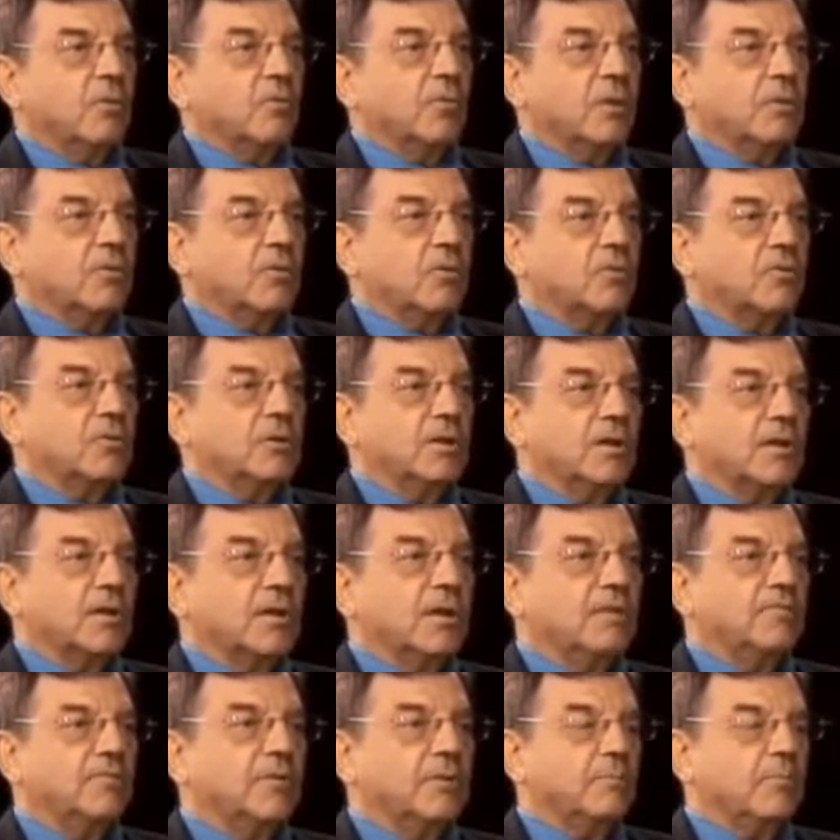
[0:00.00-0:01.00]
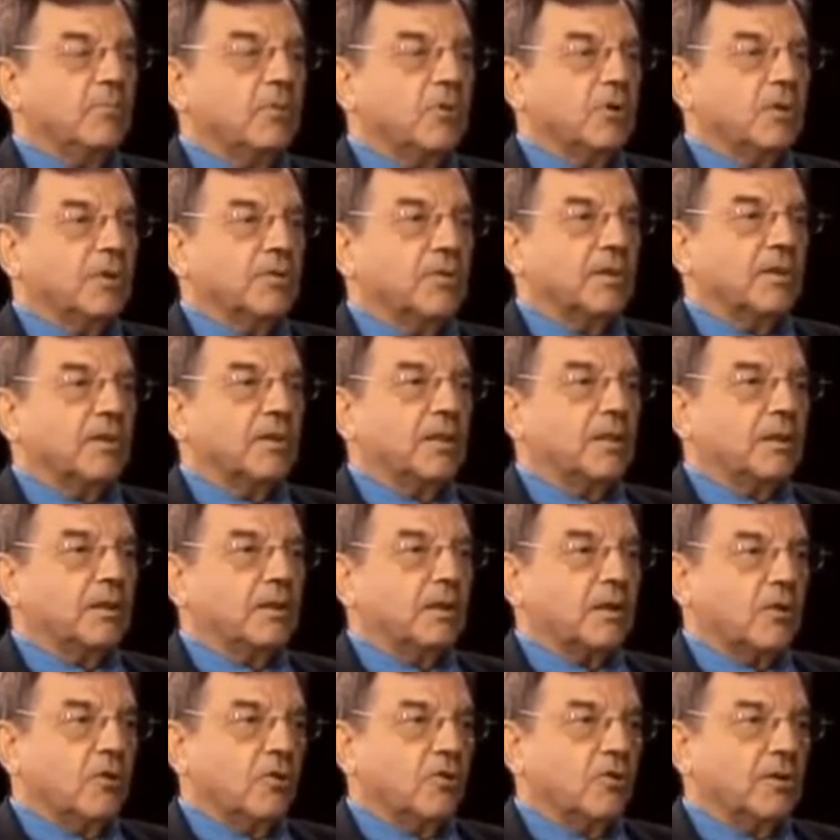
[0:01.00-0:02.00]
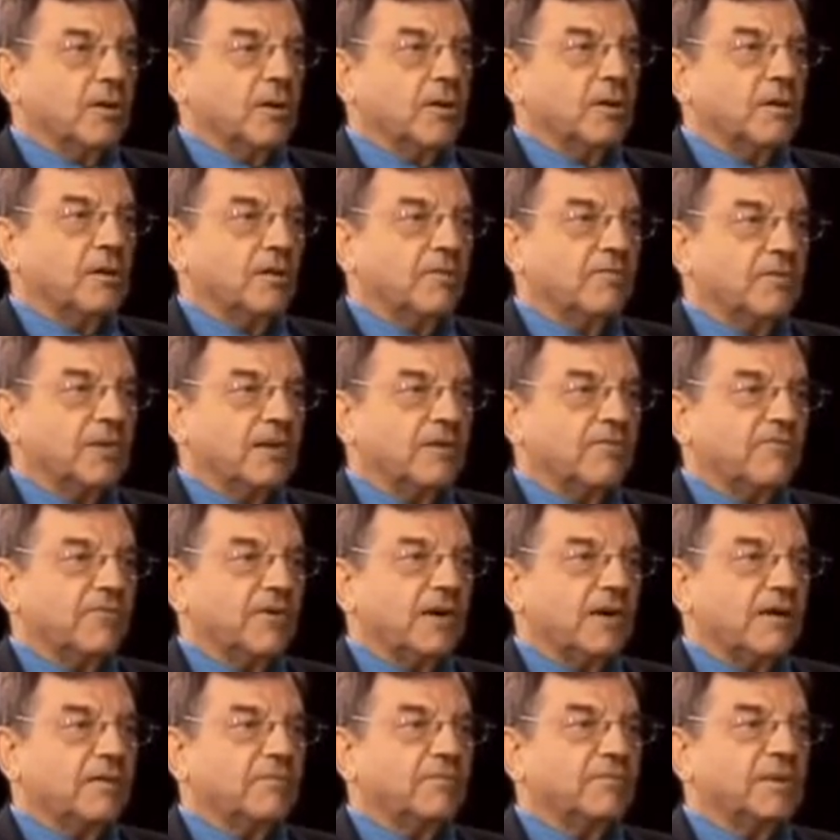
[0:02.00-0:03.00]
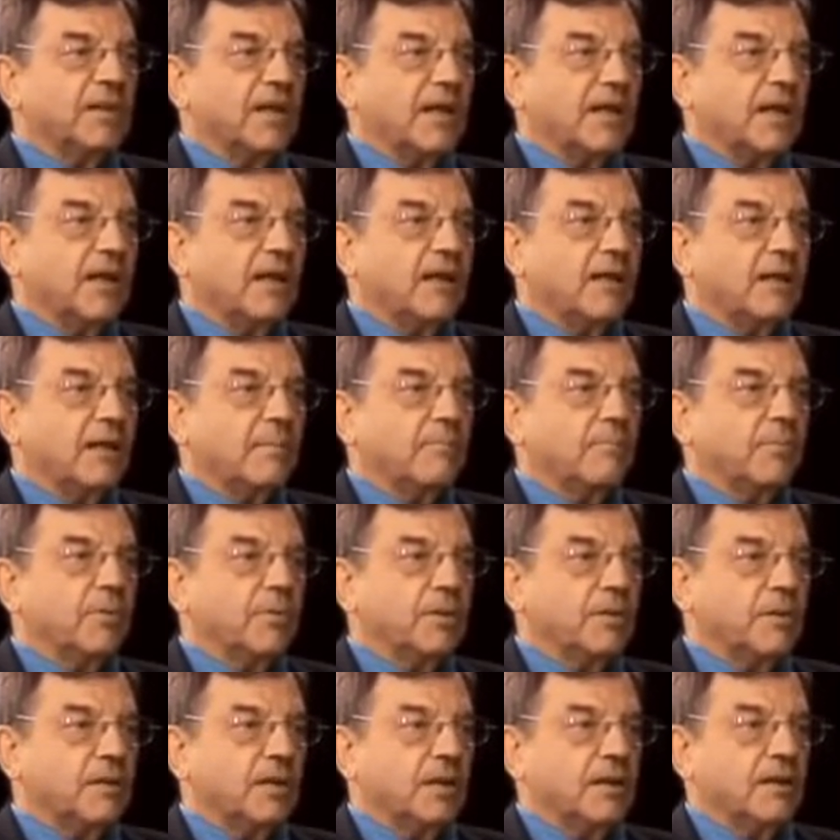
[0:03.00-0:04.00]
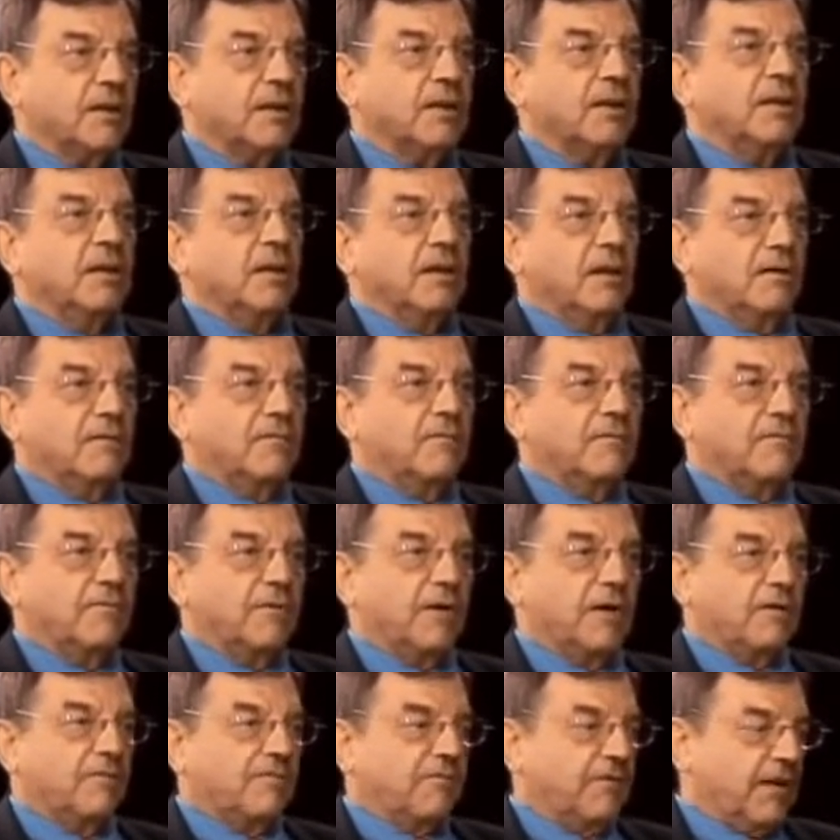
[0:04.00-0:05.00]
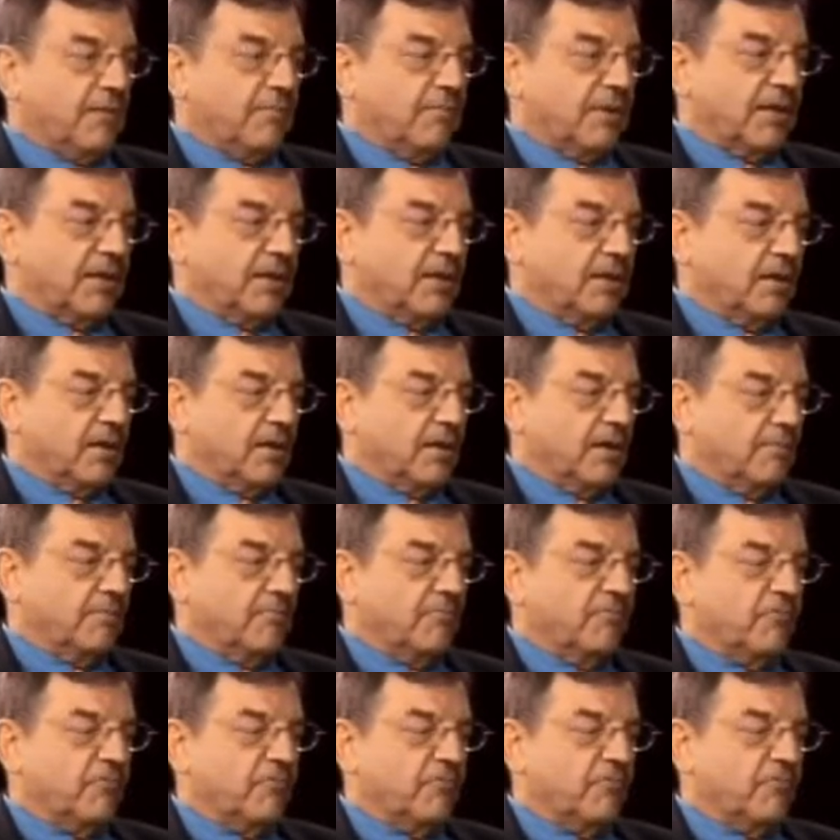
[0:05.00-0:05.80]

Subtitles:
will grow to even more than the current 75 to 80% of family income.